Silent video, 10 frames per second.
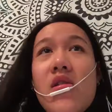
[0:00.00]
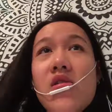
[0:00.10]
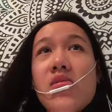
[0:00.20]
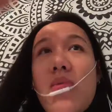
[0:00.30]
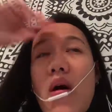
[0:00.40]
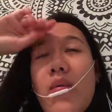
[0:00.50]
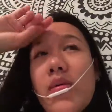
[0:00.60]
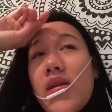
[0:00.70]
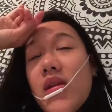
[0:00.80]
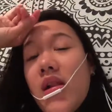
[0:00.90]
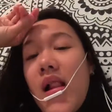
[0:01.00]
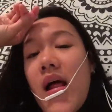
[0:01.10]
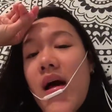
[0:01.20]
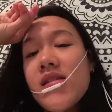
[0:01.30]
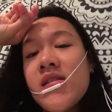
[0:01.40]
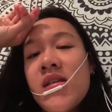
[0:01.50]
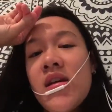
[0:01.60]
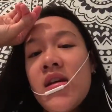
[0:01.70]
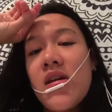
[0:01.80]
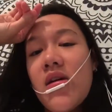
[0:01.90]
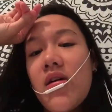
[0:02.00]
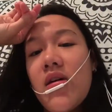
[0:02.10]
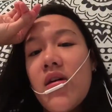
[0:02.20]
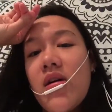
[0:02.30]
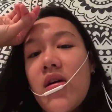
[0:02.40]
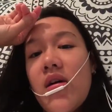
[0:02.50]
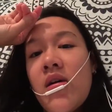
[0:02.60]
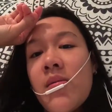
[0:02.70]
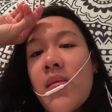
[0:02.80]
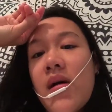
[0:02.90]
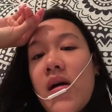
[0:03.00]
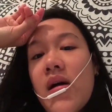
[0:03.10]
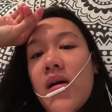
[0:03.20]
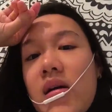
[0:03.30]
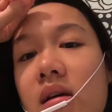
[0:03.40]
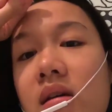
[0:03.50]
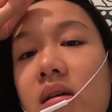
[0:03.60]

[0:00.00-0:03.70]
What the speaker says: is probably the last thing on my